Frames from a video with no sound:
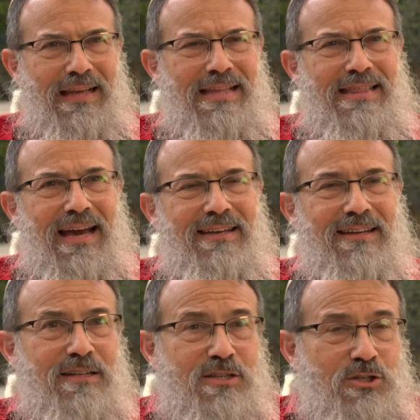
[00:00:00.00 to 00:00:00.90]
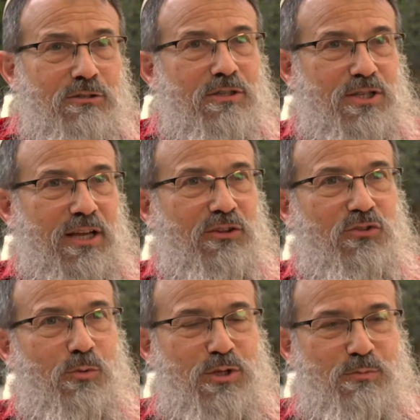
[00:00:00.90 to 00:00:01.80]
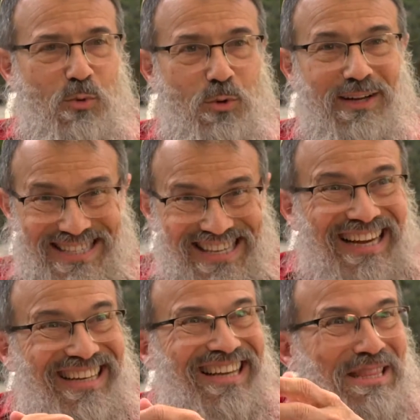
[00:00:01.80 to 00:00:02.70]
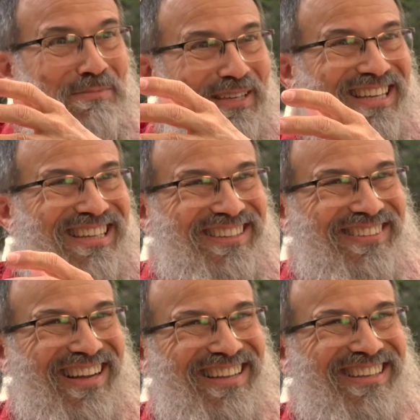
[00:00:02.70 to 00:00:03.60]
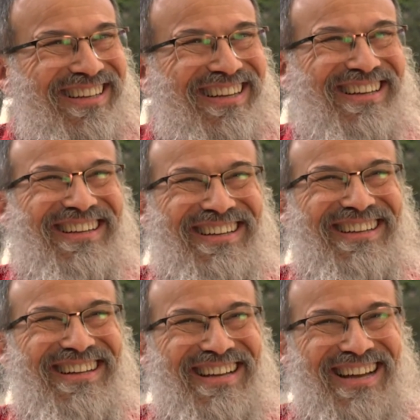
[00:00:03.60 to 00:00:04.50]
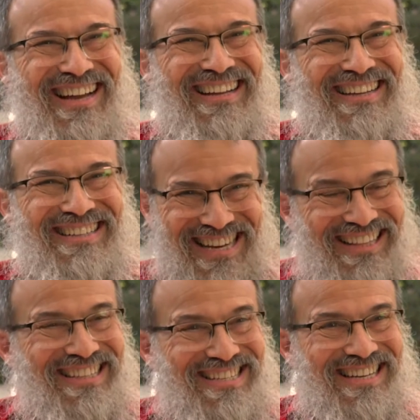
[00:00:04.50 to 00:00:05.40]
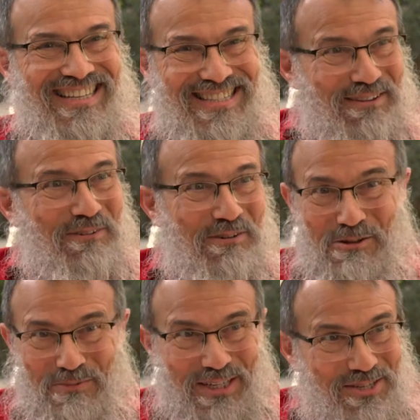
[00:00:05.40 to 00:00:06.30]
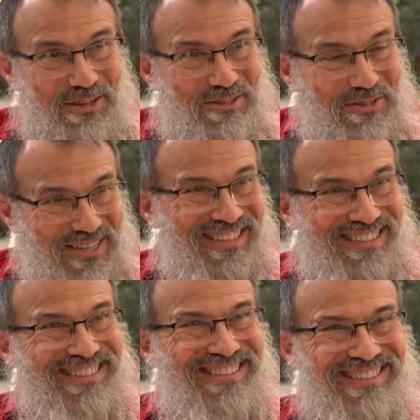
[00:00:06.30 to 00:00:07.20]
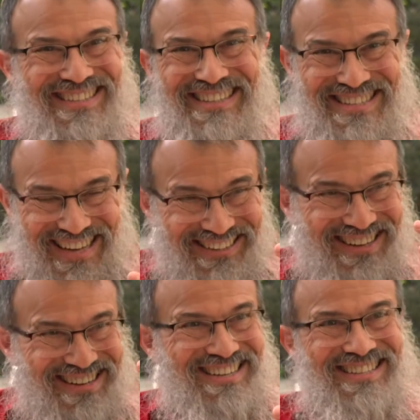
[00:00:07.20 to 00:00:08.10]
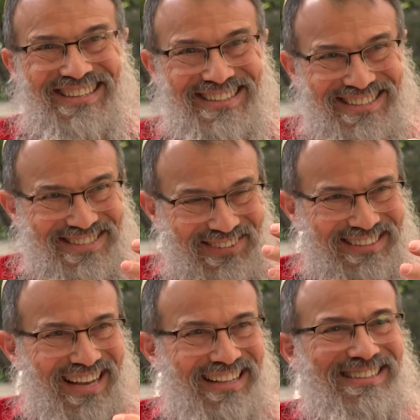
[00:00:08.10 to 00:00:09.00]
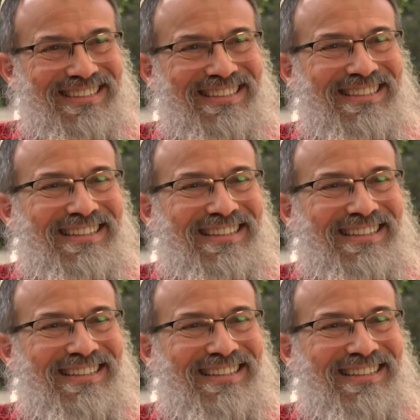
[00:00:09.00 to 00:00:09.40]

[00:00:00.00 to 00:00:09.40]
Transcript: that in a certain sense it was more exciting at the beginning, right? Challenging is difficult, but it's also good. It's energizing, it's vitality.